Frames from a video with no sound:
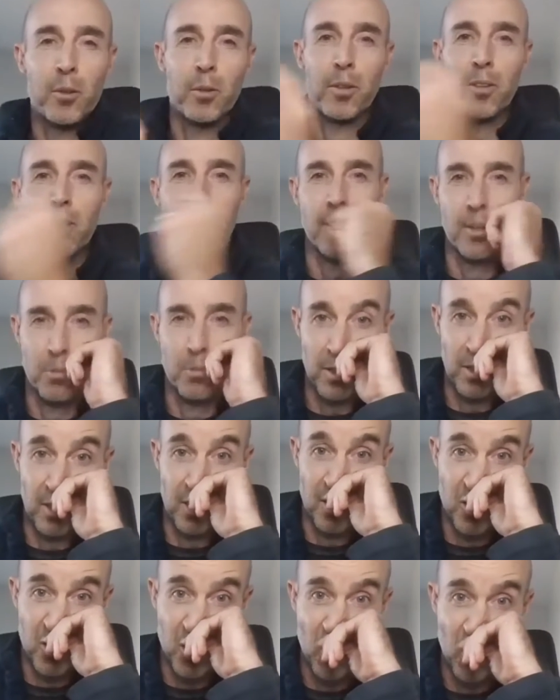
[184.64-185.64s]
to it that I
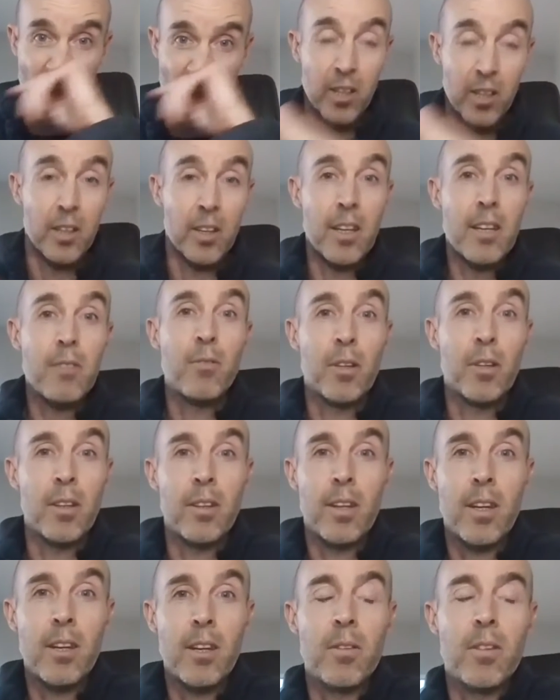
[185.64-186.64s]
really enjoyed. And even